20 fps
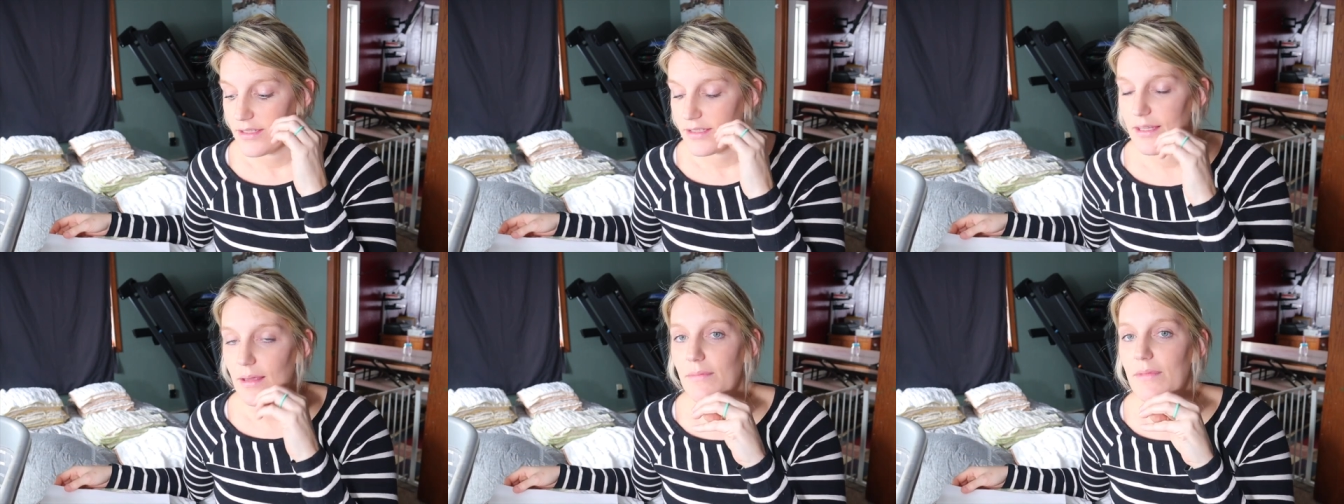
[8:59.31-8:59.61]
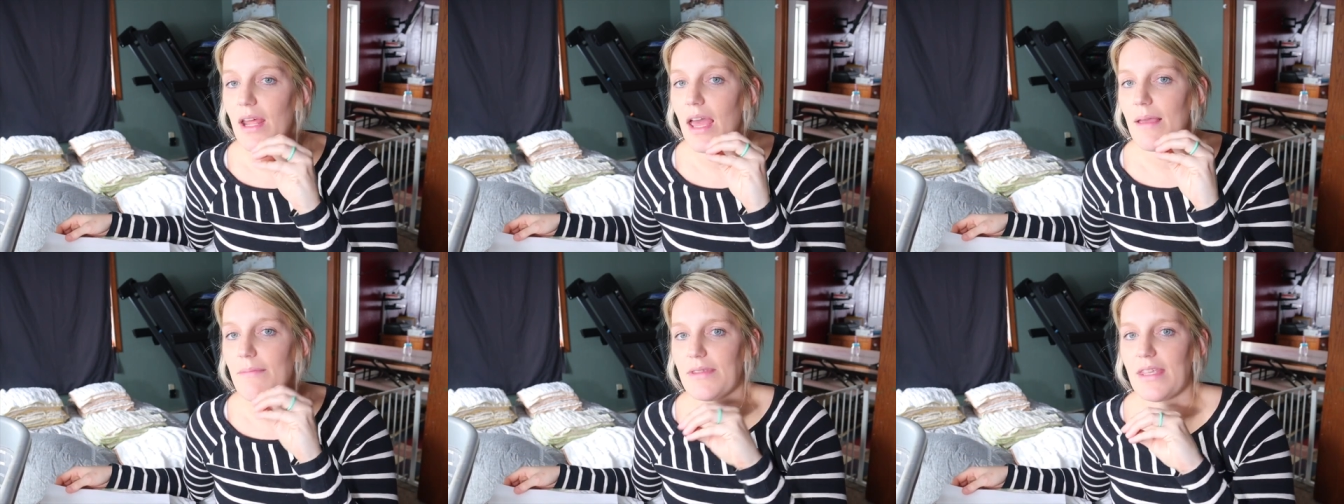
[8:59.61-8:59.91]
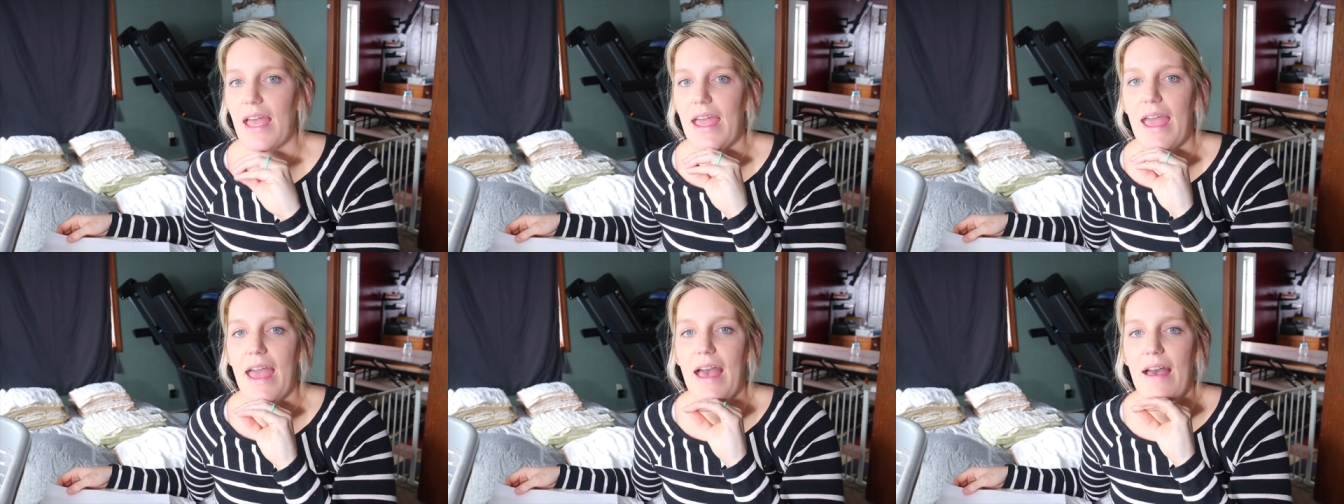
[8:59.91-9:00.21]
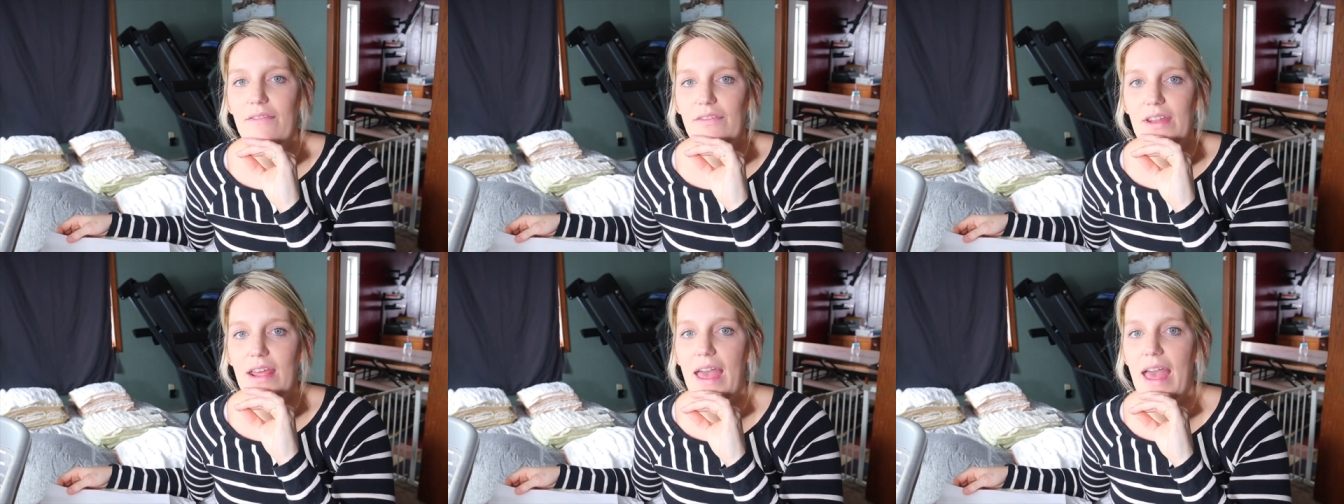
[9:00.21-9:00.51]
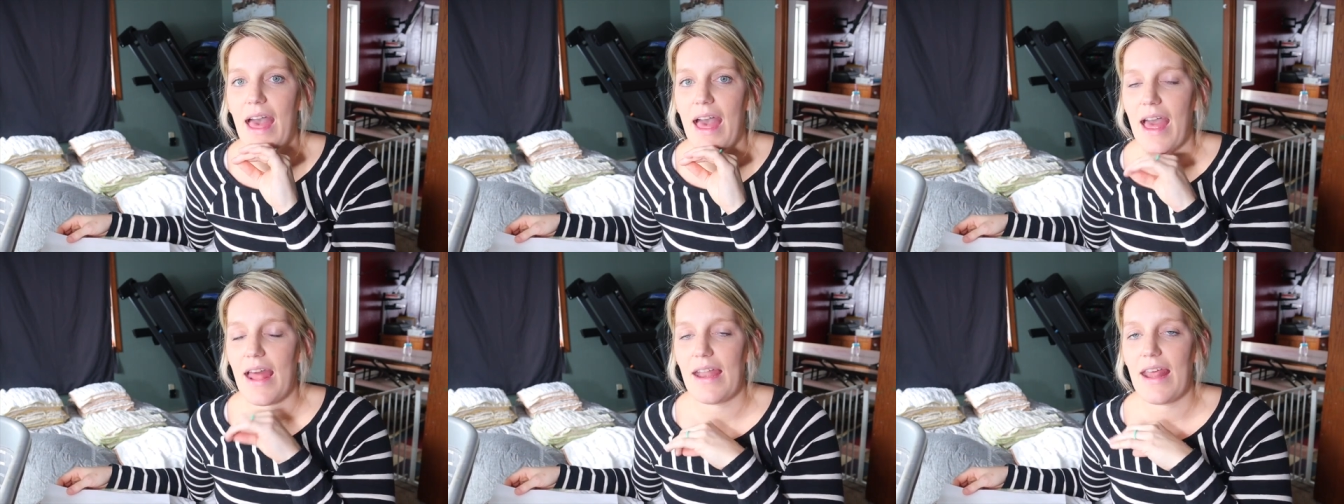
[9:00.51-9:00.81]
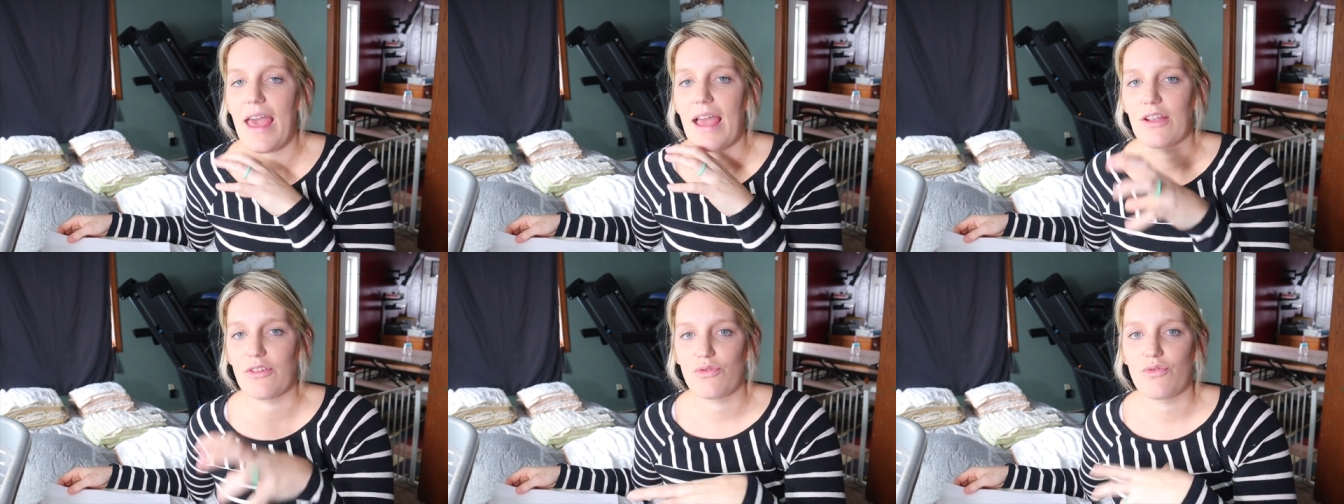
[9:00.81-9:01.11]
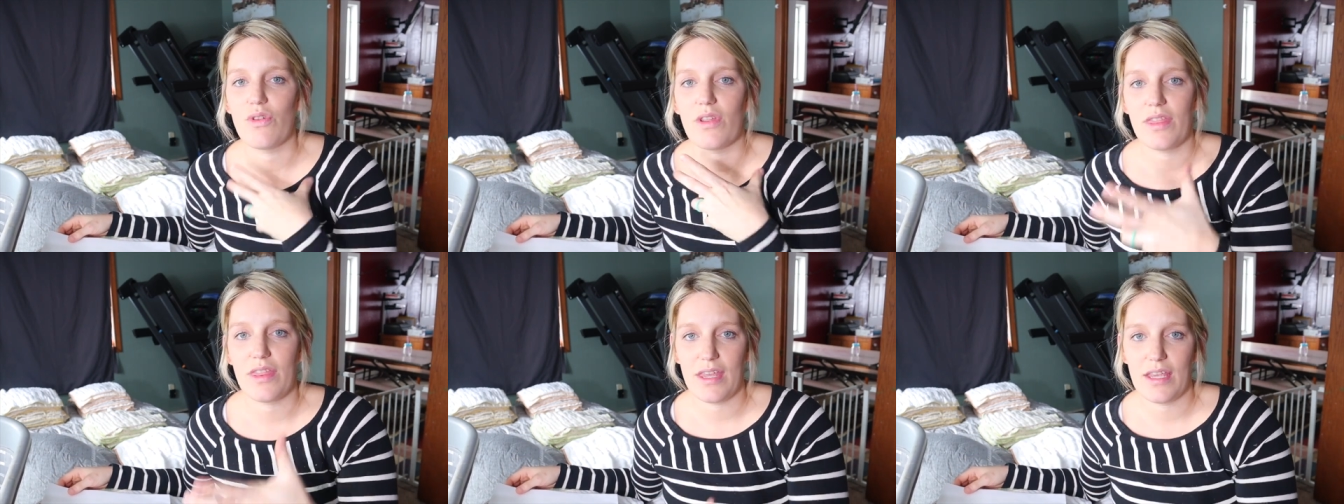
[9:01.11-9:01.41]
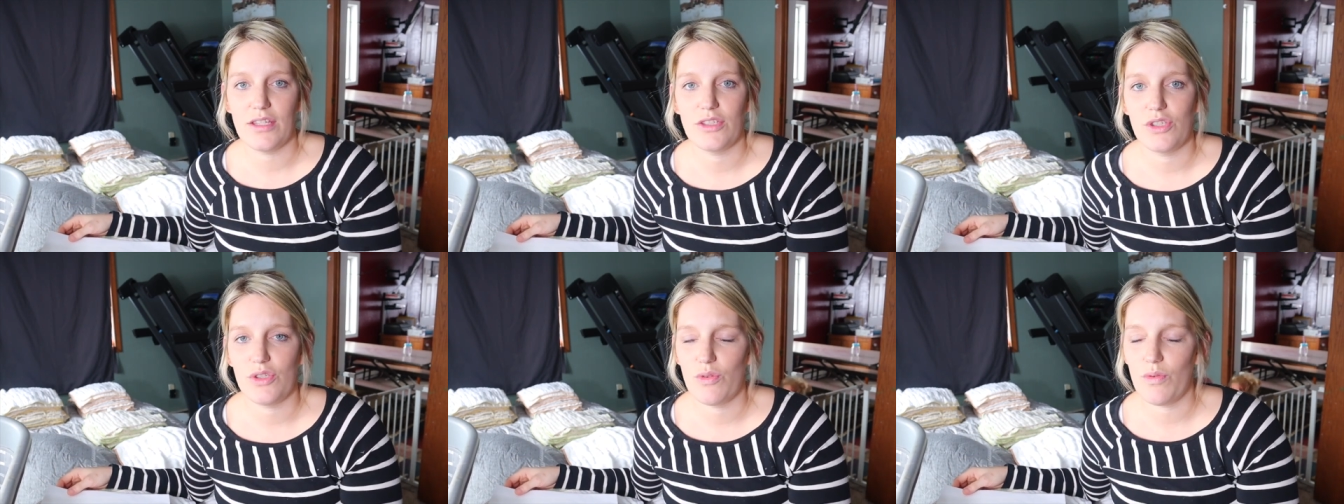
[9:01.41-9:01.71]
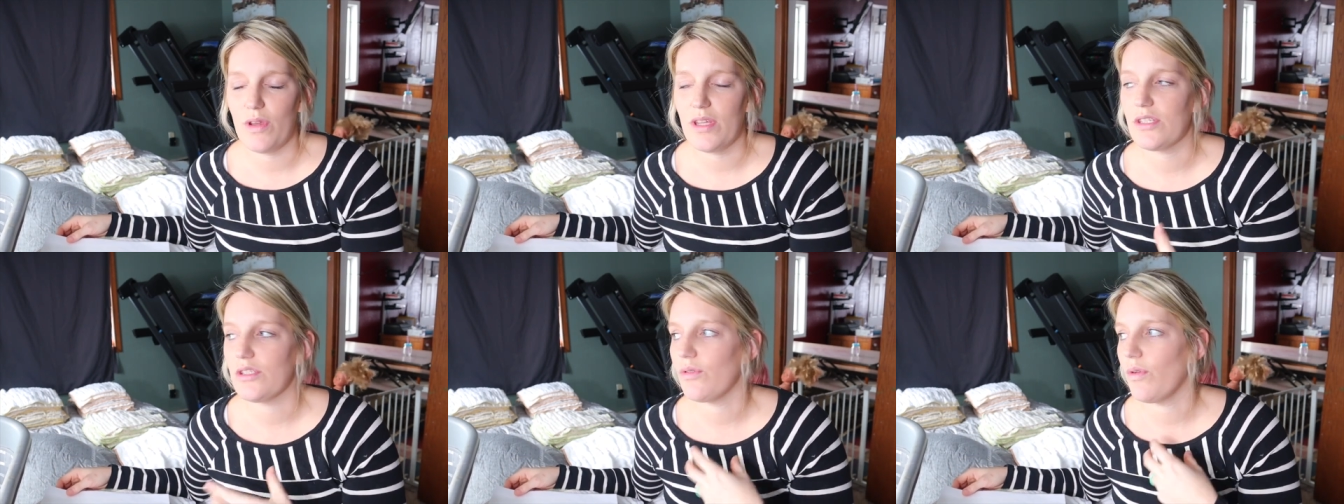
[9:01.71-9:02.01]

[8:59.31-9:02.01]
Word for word: Sometimes I have to add extra things to it,